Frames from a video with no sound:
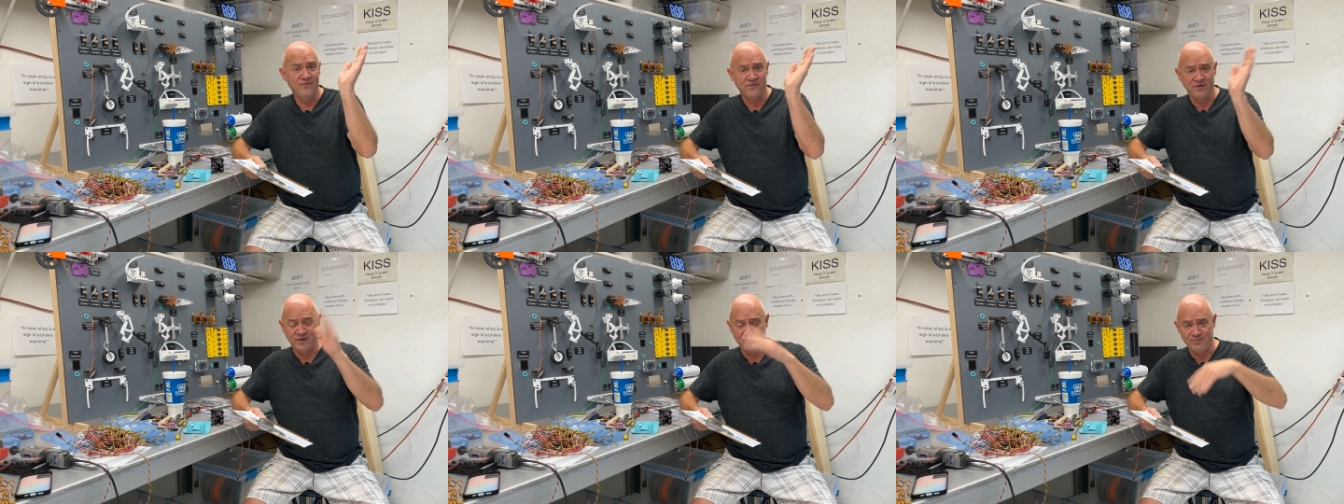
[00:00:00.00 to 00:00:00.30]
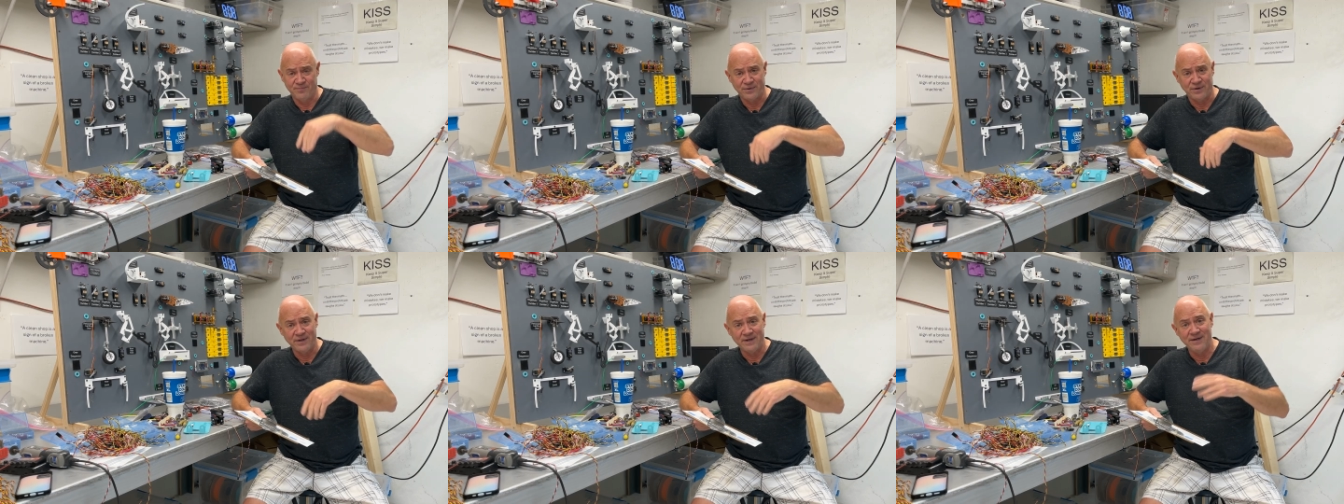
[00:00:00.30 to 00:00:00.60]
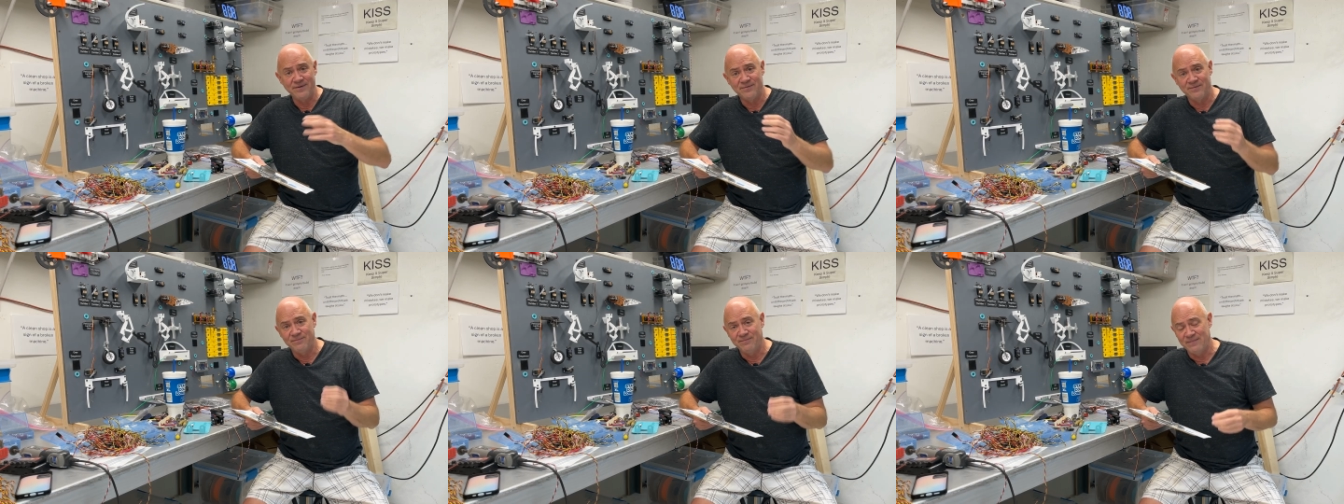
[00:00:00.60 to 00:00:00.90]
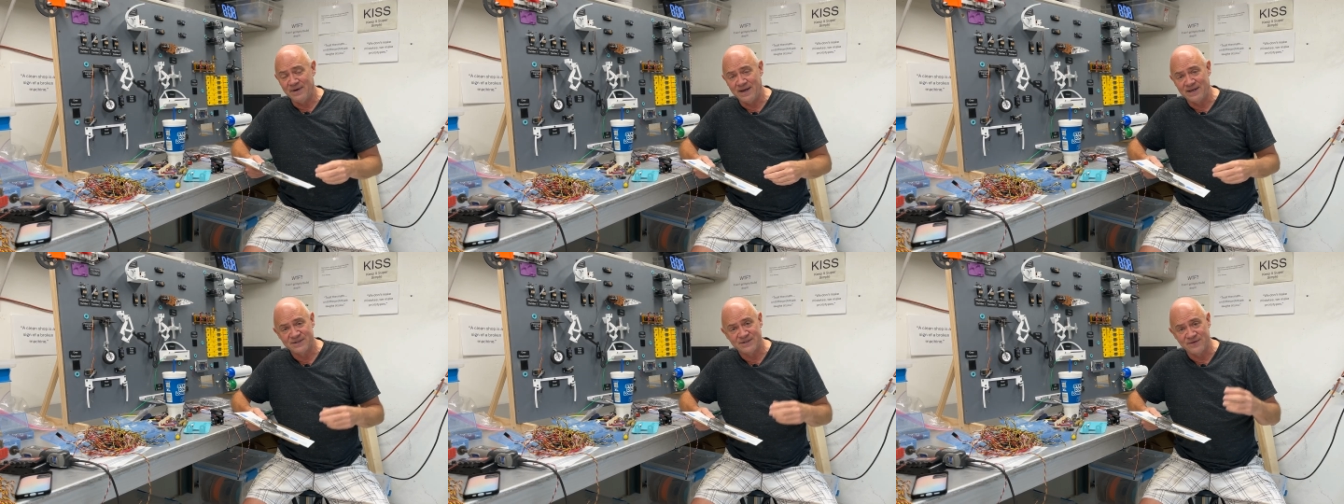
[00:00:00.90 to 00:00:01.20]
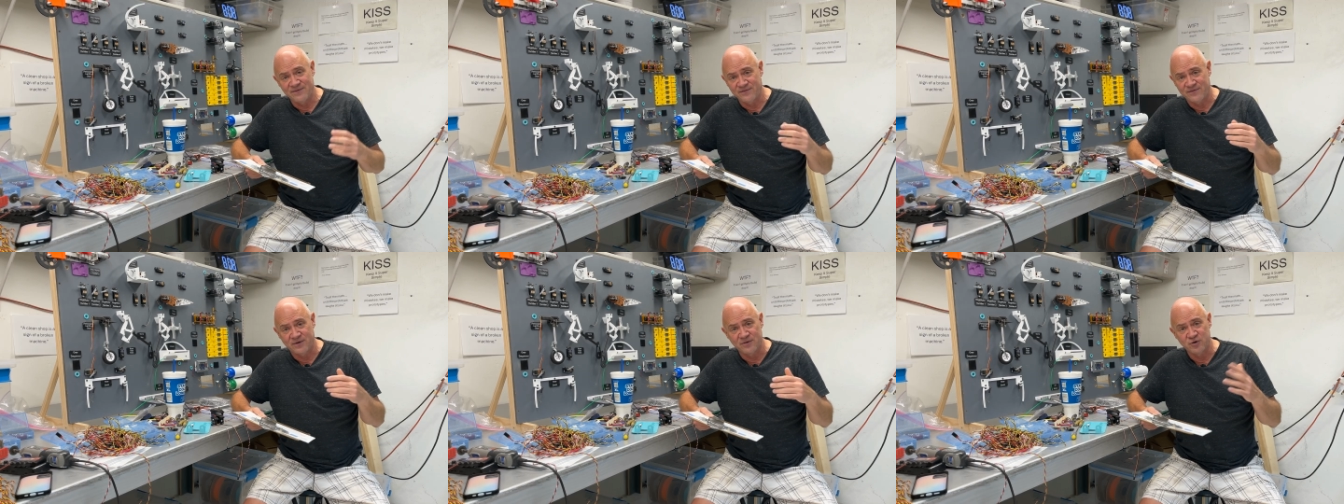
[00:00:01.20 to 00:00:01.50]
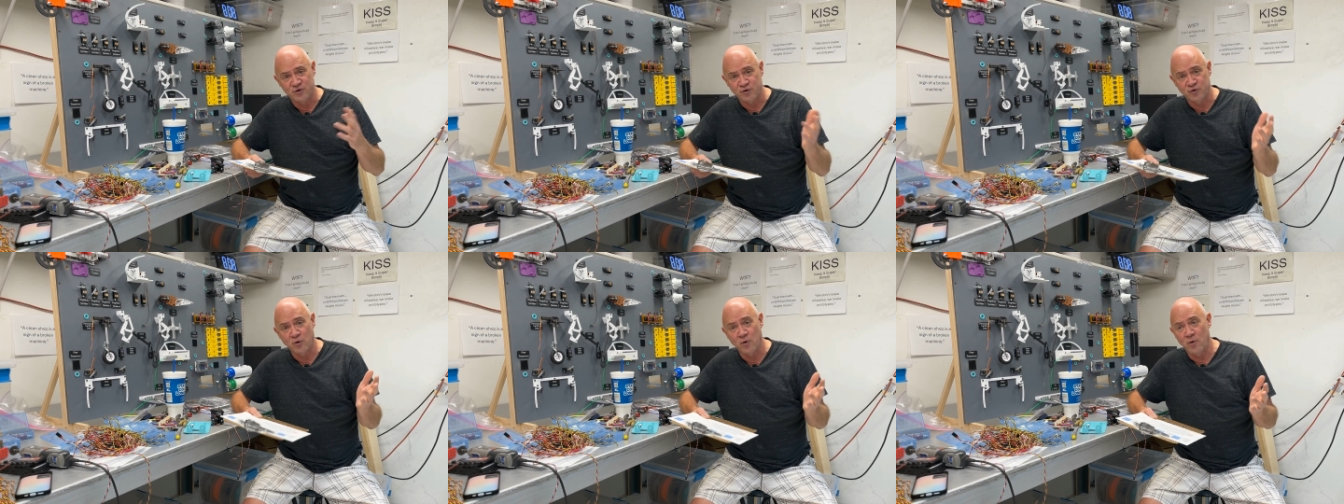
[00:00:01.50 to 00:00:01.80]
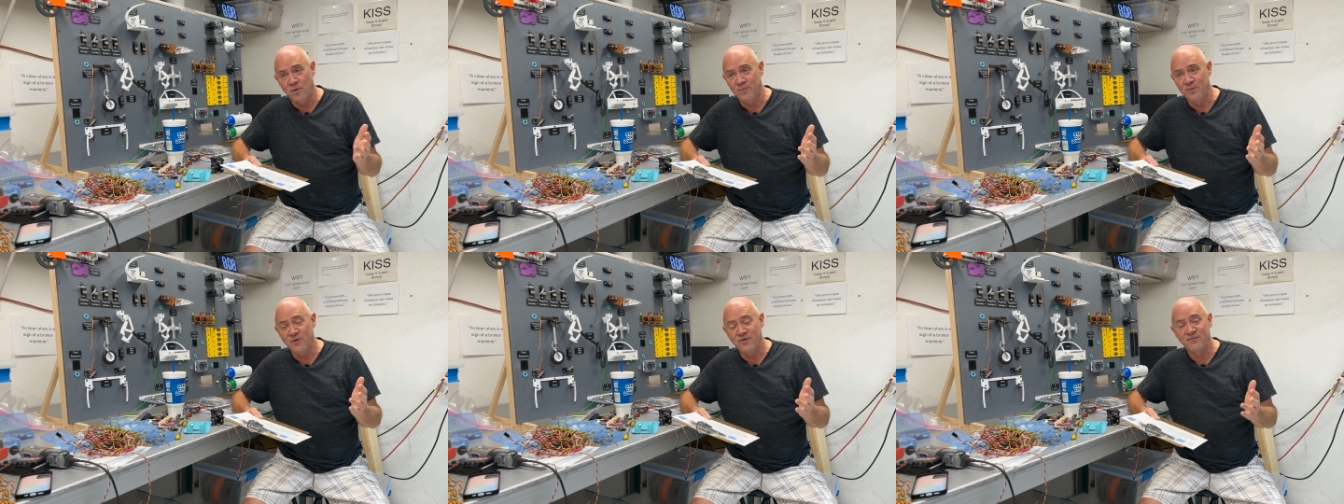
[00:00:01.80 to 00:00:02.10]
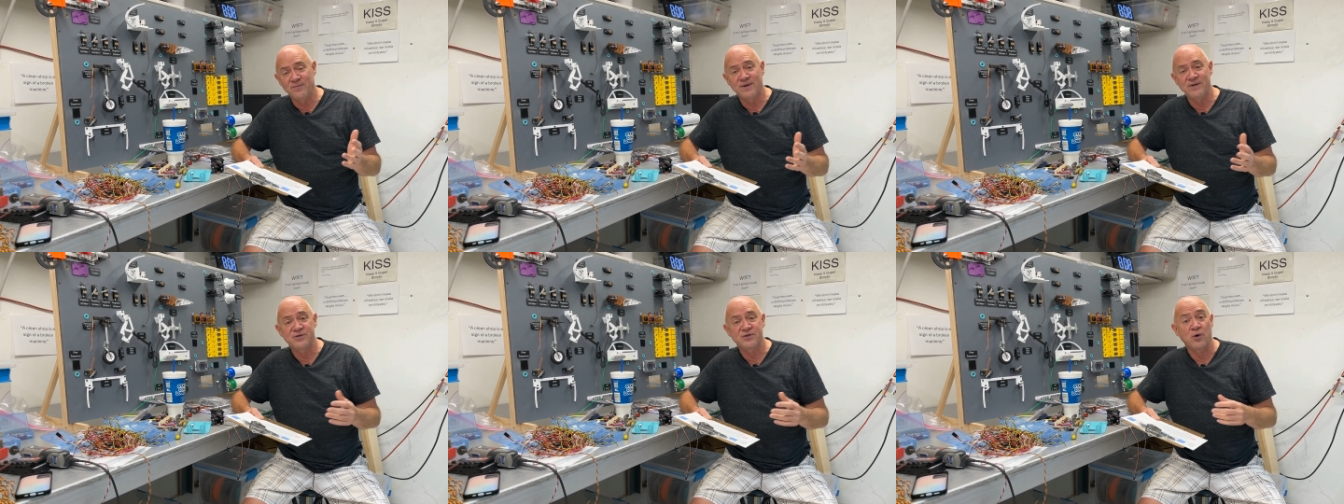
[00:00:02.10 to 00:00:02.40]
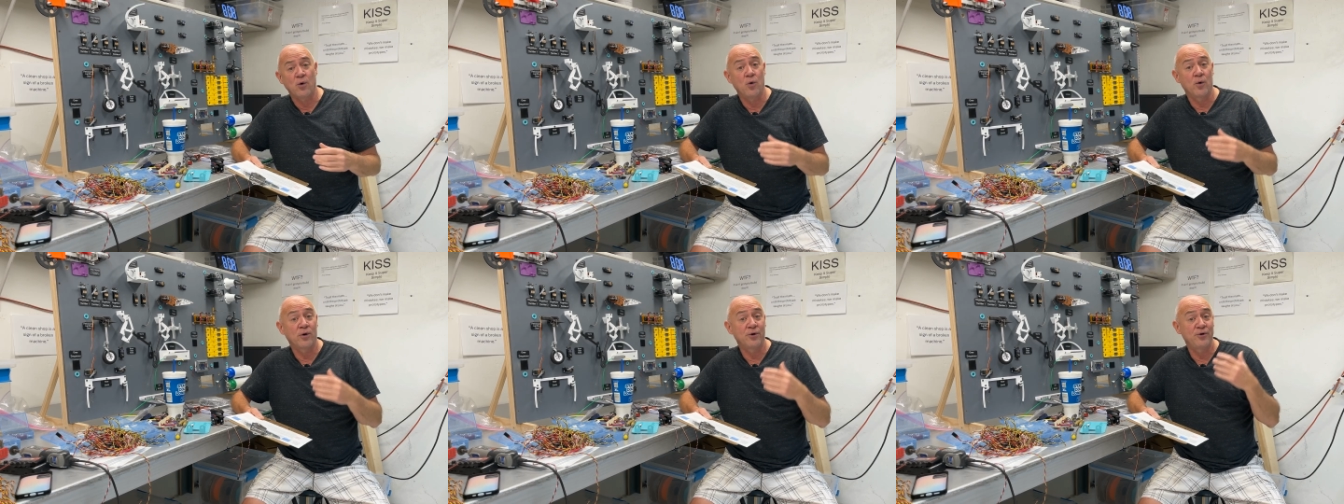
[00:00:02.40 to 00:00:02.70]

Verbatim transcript: complete massive control movements, or